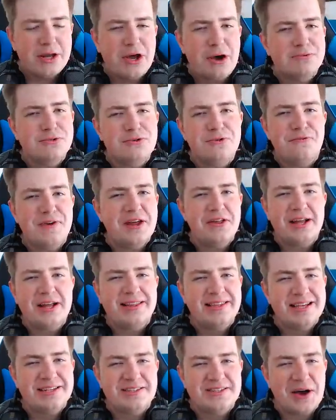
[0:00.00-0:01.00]
it comes to a bit like
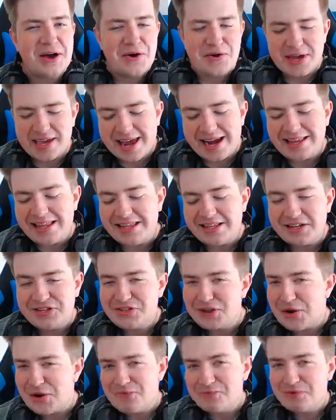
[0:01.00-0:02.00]
this, though, you kind of need to
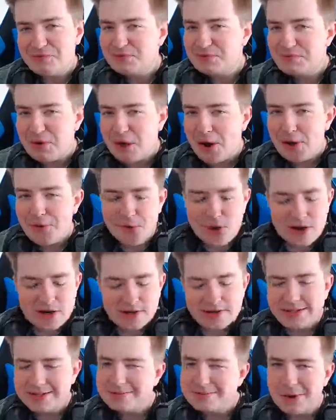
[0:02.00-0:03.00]
jump from spot
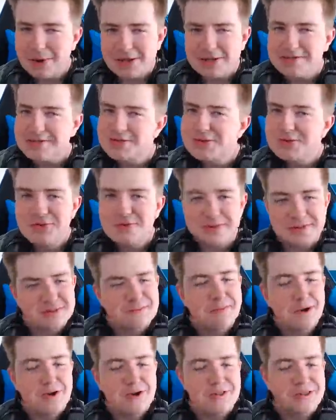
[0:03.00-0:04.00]
1 to spot 2 to
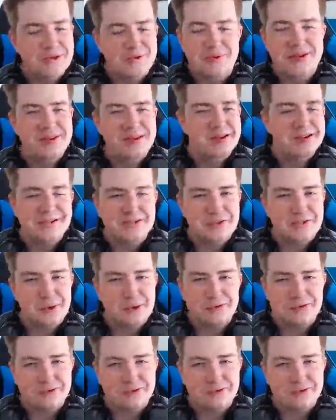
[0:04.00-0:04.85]
spot 3 and so on and so